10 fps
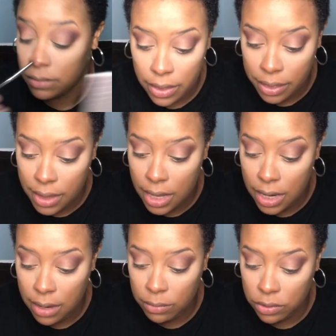And
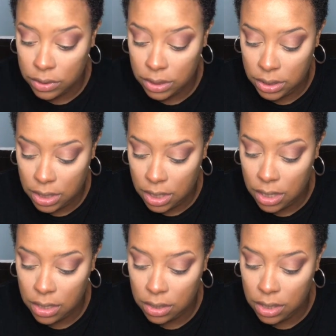then I'm going to
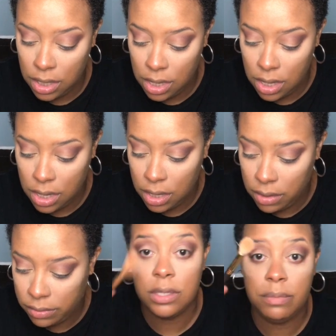take the
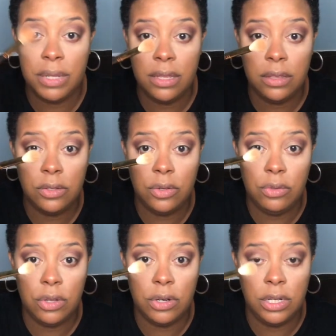Smith
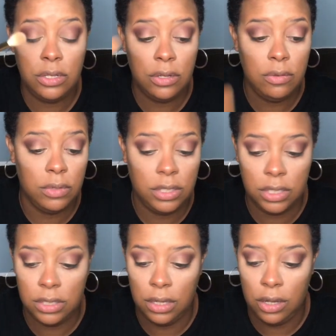232, which
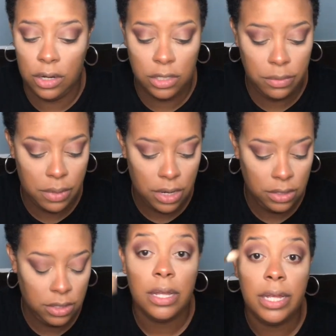is the large
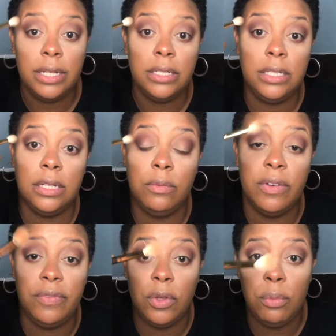brush, and
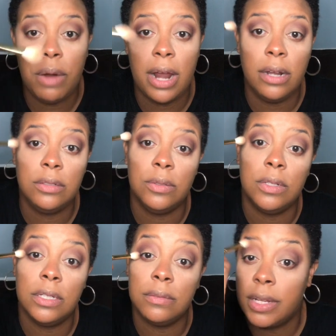with no product on
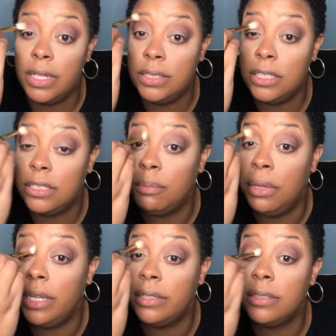it, and just
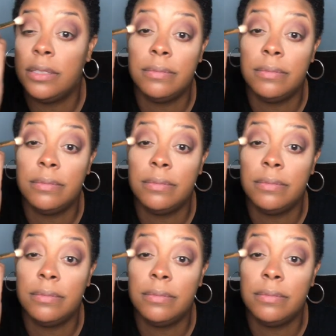blend.